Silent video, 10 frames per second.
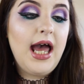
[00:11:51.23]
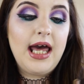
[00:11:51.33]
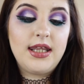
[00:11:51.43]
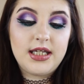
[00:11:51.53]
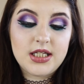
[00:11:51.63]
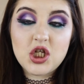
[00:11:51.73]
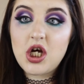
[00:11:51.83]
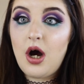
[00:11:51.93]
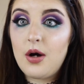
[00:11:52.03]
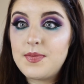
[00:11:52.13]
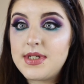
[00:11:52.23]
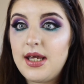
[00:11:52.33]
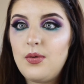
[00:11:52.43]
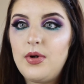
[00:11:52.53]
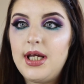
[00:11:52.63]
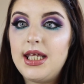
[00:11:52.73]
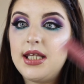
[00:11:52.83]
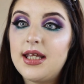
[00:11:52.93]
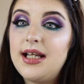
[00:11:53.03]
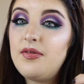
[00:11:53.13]
and then topped it
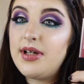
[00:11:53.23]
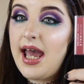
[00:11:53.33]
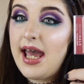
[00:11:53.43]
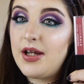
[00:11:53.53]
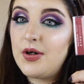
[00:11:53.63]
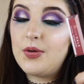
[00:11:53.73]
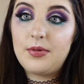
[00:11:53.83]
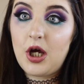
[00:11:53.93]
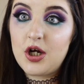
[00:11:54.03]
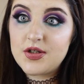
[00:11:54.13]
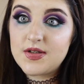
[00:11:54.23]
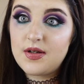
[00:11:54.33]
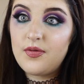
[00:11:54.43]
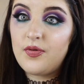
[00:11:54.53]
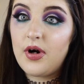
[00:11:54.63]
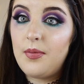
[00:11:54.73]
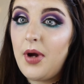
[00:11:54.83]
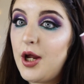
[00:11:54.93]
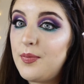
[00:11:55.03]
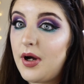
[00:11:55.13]
with Olivia Hale Gloss from
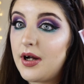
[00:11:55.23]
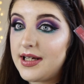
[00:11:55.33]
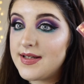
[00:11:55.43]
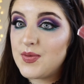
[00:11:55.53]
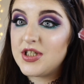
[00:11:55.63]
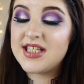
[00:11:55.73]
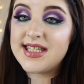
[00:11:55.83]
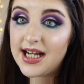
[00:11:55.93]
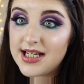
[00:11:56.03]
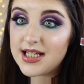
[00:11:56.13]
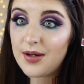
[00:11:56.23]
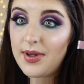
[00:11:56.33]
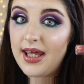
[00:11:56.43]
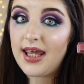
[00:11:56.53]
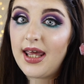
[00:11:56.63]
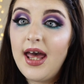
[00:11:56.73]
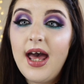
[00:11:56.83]
Home Bargains, which is 99p,